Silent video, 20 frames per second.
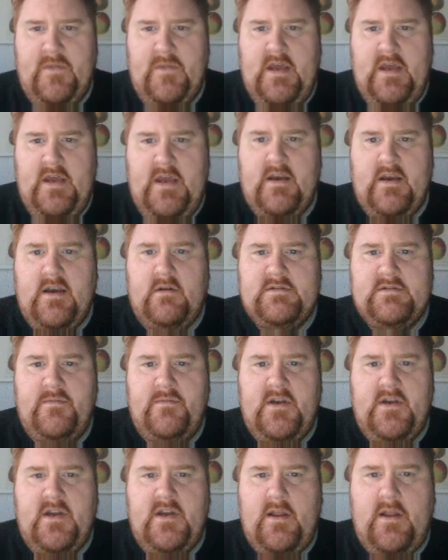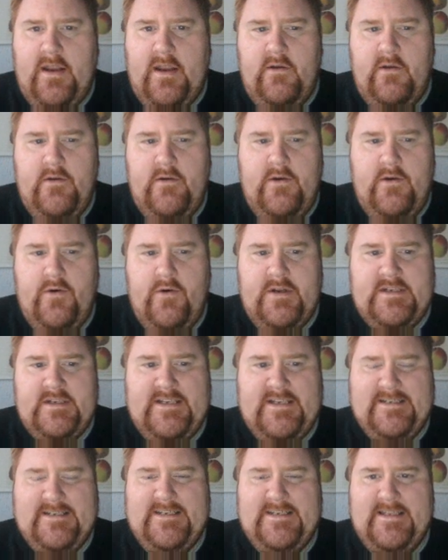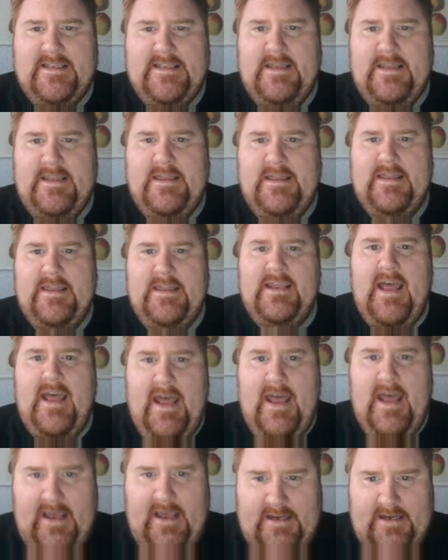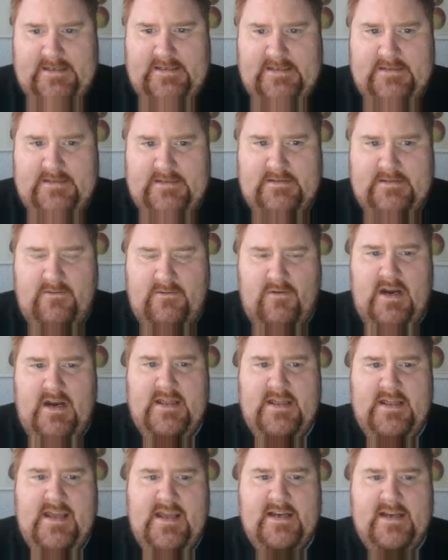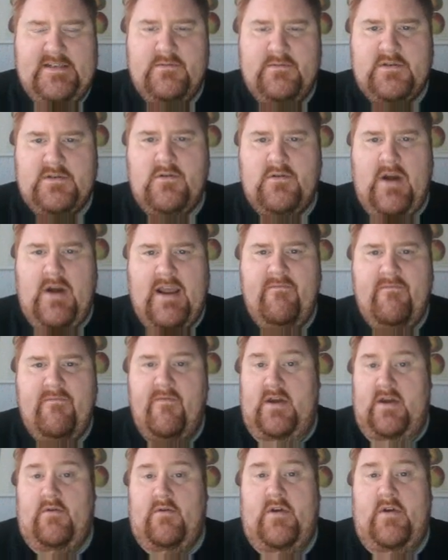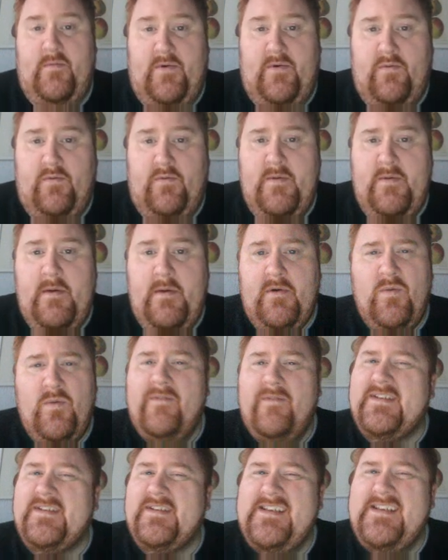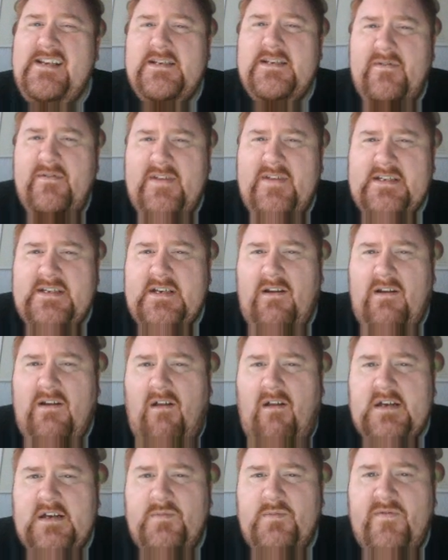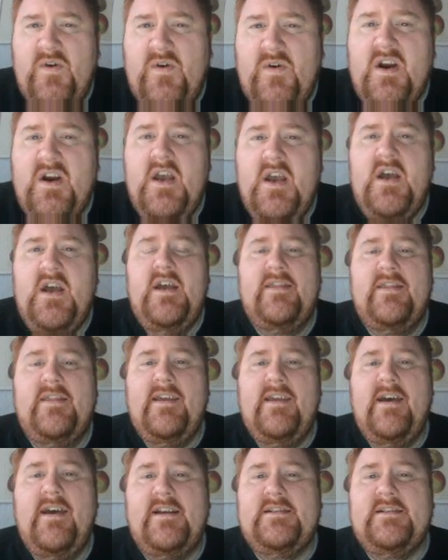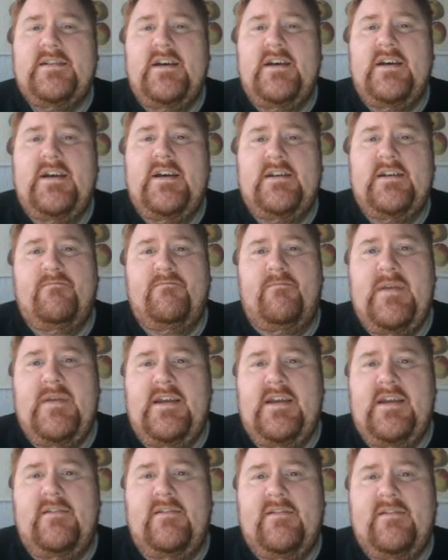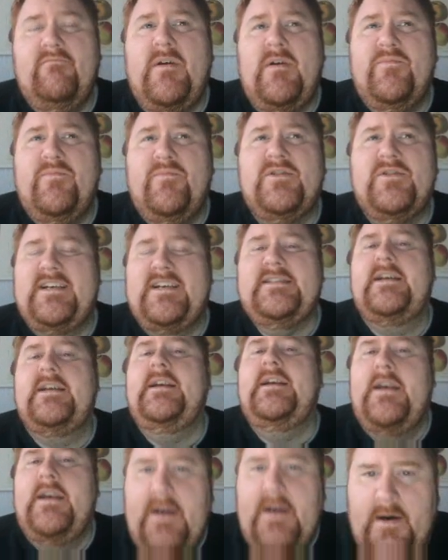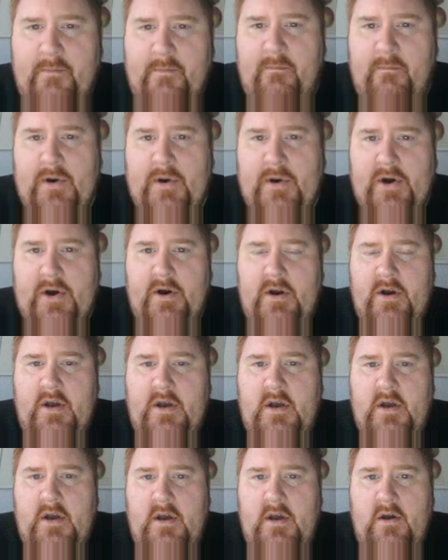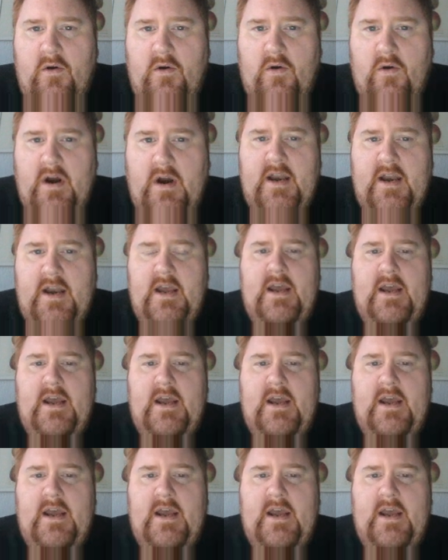Now, something I'd like you to notice is that the x, all right? The x is what's called a variable. Remember, we've seen some of these in class before. The x means it represents a number, all right?